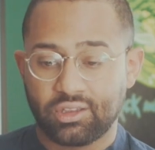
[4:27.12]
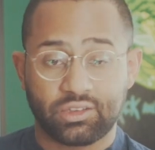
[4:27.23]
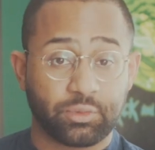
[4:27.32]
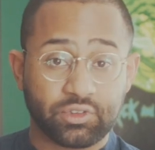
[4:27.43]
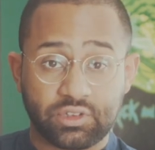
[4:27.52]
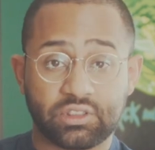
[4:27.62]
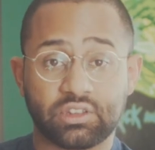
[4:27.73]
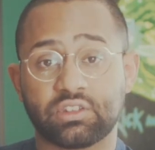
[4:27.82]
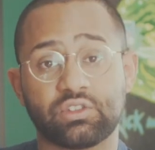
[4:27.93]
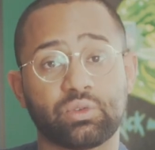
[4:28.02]
especially in
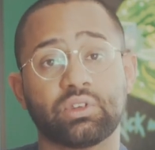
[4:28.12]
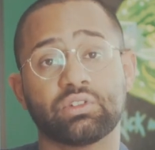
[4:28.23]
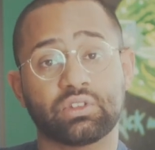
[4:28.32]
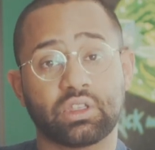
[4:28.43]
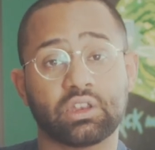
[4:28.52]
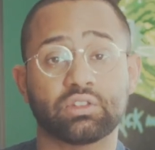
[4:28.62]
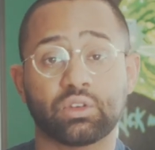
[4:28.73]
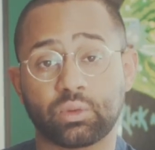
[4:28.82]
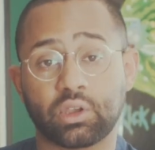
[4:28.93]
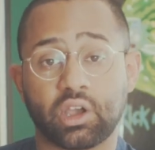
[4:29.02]
this situation, getting to
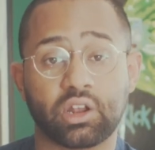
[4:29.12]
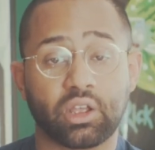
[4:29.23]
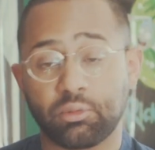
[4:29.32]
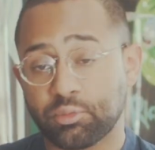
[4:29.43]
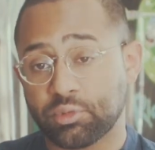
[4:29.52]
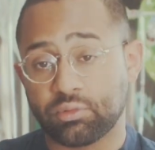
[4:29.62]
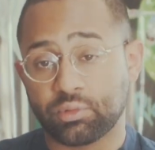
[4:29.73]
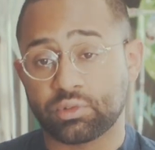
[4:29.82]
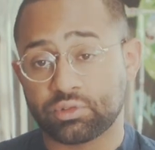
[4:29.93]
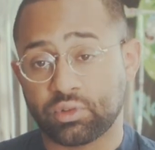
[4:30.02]
know God, I'm going to be
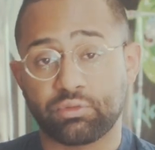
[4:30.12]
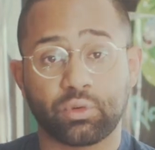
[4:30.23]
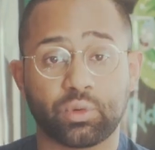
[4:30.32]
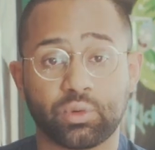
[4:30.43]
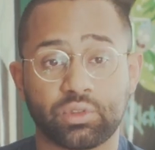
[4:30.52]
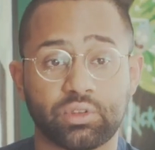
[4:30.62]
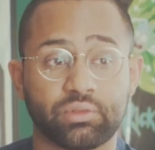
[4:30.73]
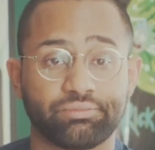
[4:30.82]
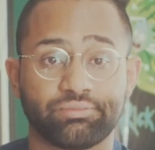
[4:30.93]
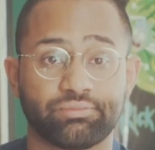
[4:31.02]
real straightforward with
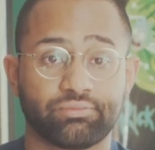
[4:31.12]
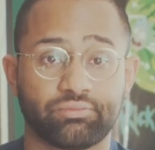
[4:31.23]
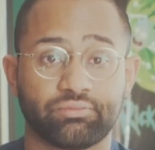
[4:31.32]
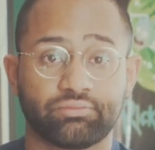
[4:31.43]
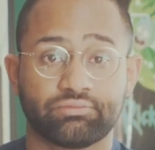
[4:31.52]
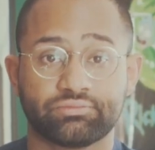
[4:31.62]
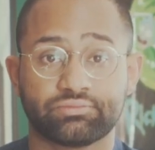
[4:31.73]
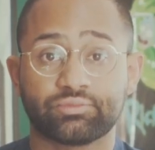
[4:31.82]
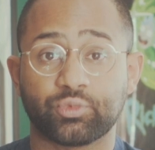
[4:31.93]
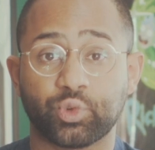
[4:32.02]
you.
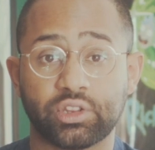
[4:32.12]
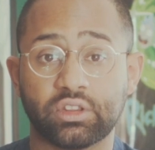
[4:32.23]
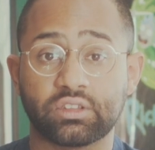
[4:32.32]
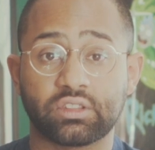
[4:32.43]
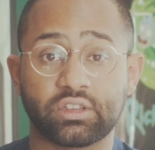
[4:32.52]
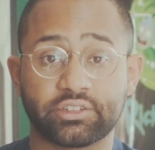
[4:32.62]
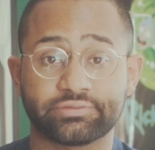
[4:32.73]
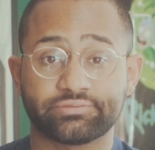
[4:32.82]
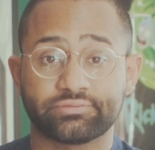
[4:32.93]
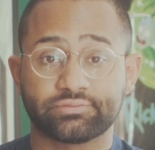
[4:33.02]
Read this
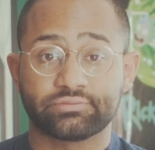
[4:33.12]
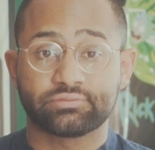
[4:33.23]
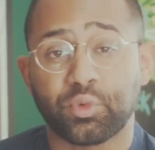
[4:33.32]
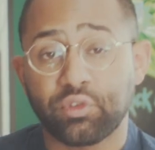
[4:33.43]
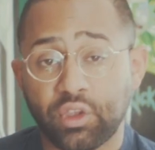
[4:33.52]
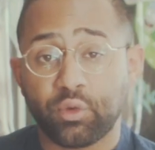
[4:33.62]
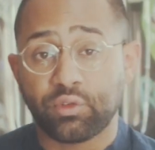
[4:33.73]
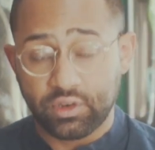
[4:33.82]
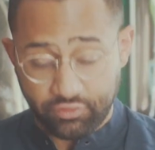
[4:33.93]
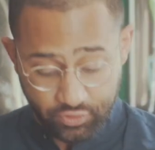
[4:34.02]
thing. Moving
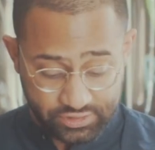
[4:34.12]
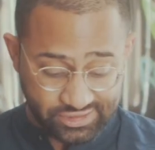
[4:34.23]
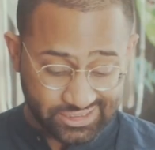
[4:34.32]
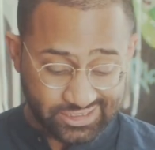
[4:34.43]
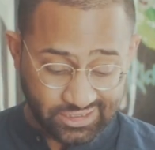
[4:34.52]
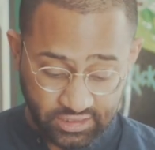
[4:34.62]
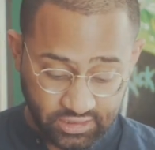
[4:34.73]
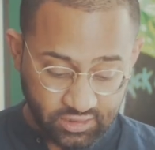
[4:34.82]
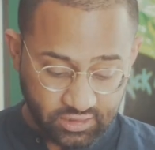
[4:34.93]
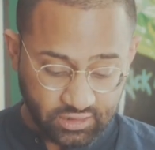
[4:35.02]
over to verse
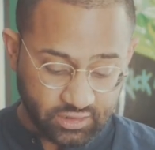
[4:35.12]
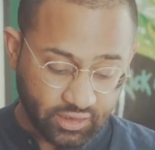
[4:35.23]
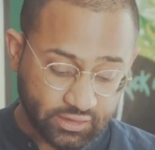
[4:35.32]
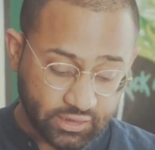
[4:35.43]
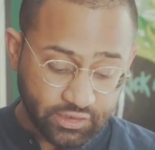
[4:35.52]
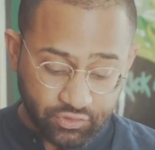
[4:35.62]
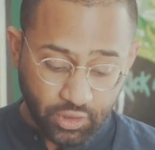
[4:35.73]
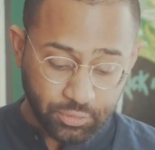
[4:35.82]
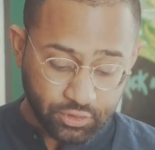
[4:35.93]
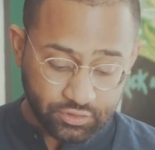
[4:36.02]
16, it says, "Lift
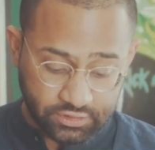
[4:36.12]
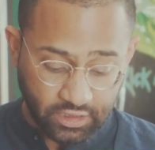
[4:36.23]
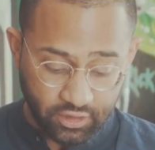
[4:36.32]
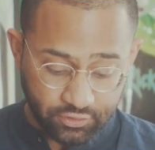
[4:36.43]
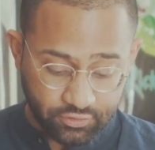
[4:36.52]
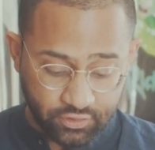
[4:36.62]
up your staff